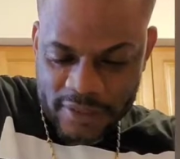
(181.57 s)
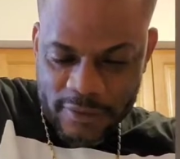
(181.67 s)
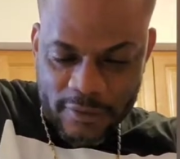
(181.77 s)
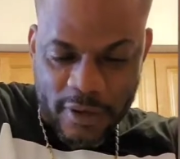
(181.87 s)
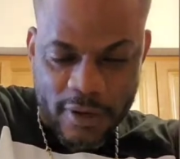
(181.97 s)

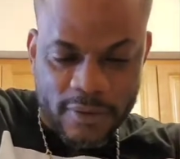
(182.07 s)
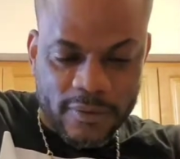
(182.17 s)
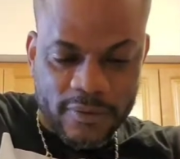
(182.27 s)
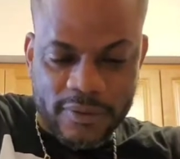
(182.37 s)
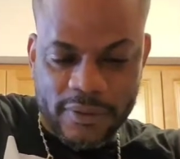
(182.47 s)

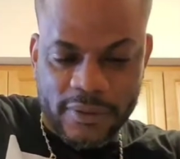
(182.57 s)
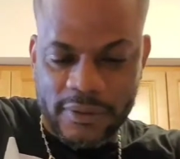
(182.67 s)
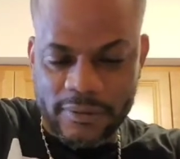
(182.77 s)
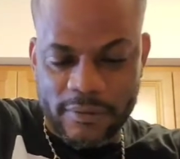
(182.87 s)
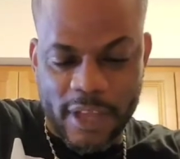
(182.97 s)
around
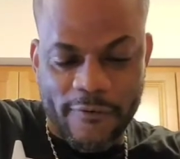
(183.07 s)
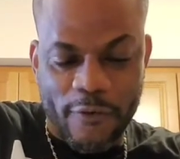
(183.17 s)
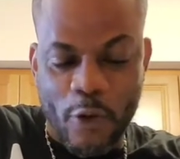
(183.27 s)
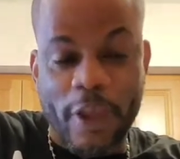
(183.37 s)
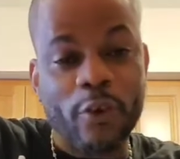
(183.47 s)
my
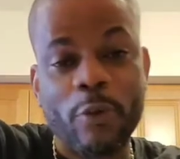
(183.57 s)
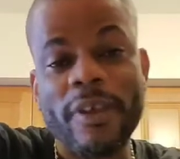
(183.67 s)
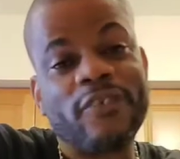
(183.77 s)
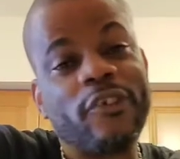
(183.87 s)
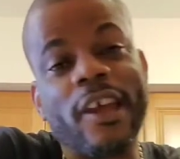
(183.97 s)
flour. You know me,
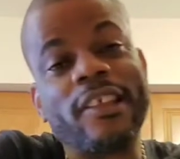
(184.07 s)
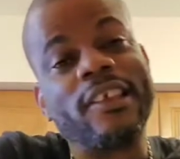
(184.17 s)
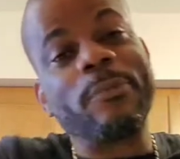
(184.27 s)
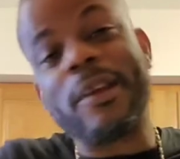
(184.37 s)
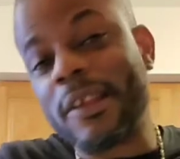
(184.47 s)
I try a
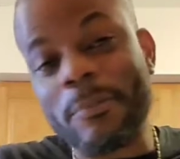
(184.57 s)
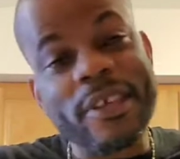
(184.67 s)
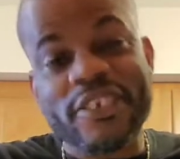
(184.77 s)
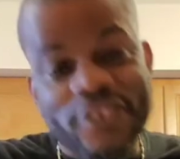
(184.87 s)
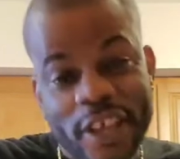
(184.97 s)
thing, man, a
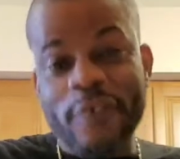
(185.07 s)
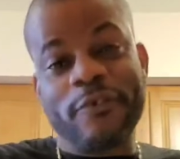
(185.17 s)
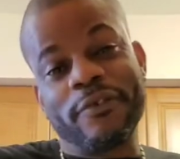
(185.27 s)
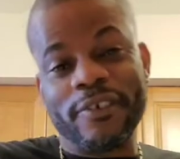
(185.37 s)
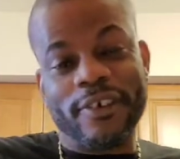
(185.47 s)
big
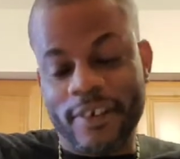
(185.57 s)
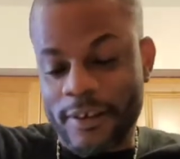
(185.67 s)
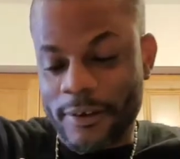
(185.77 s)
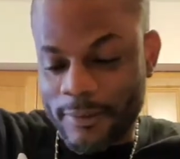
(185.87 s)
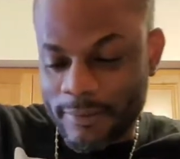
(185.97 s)
chef,
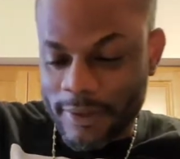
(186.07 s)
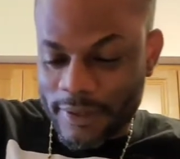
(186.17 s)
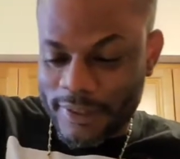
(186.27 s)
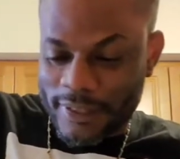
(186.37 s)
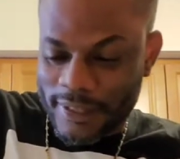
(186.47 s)

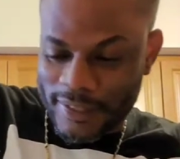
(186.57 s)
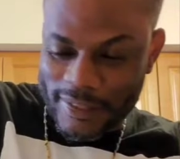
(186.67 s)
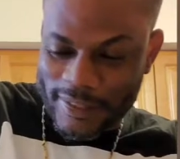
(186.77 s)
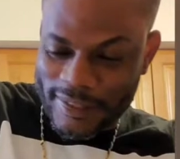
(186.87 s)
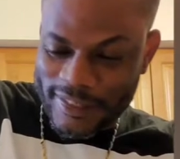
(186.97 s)
but
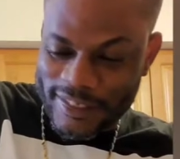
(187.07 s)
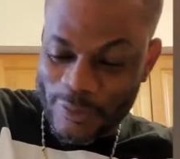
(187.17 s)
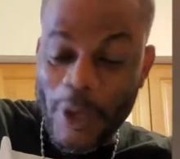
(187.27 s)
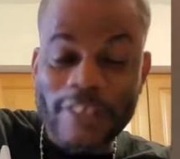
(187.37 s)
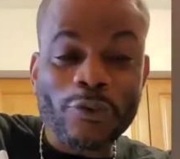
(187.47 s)
it's
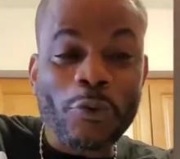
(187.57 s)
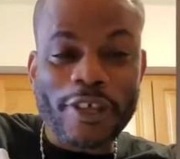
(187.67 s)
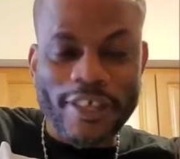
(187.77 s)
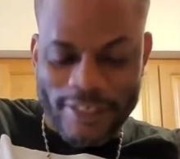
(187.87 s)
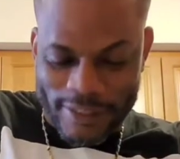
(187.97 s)
what's
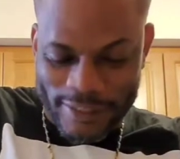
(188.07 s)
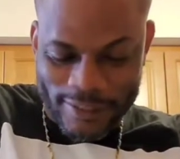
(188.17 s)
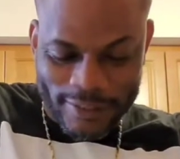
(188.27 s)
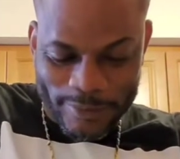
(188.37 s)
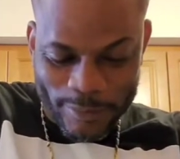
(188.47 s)
cooking.
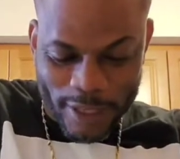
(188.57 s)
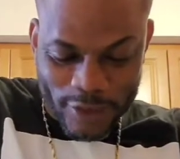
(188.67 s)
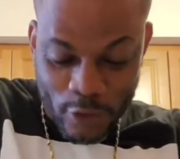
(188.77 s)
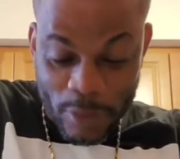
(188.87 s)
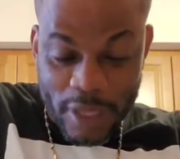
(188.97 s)

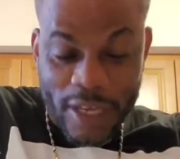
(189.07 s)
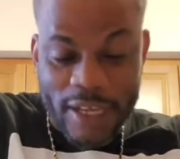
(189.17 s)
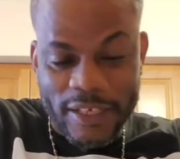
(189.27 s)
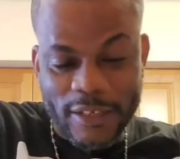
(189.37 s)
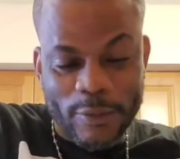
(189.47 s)

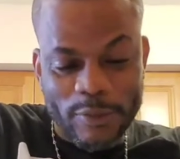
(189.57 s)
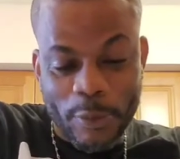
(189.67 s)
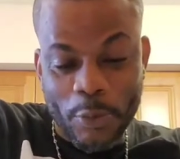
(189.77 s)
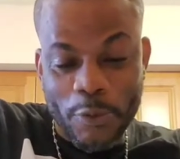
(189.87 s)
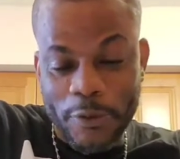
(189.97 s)
Jamaican, you know, I'm
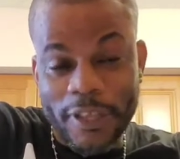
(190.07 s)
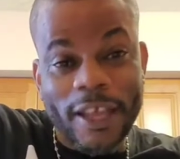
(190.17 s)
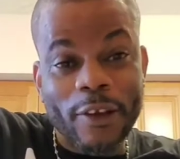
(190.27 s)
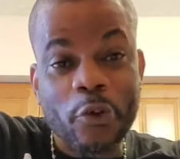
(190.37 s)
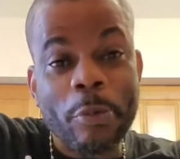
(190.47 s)
supposed to
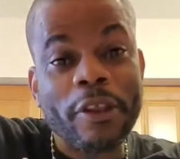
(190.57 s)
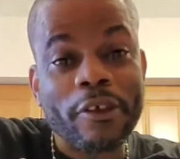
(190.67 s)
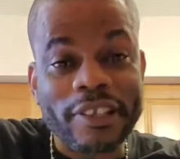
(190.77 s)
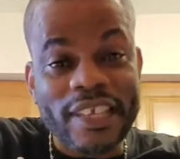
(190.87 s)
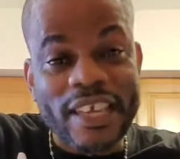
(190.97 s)
can do my
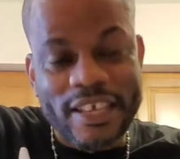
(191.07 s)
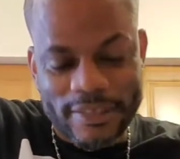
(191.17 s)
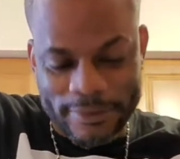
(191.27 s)
little thing.